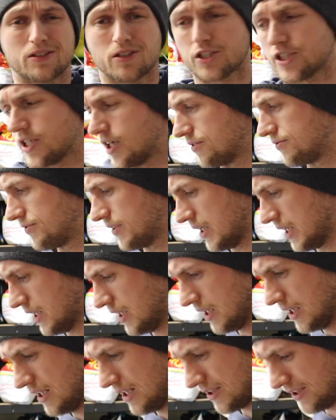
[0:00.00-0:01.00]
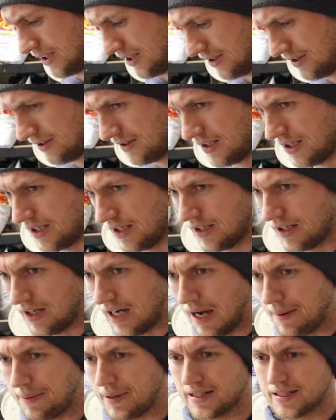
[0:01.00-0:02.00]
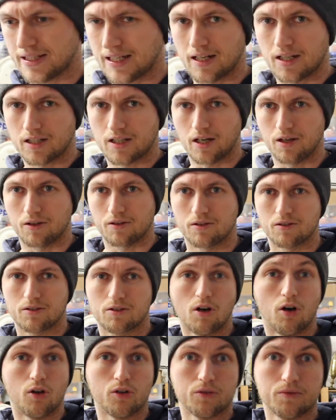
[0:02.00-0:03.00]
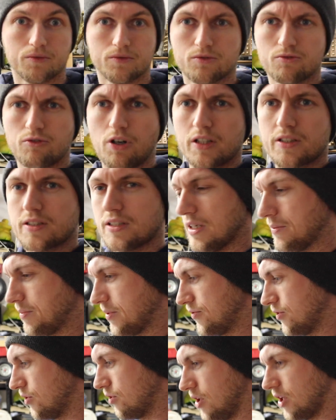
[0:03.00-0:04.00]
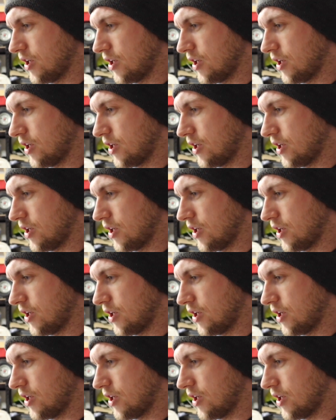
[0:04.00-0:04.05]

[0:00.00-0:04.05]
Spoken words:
on the shelf, so happy to get it gone. Right, now before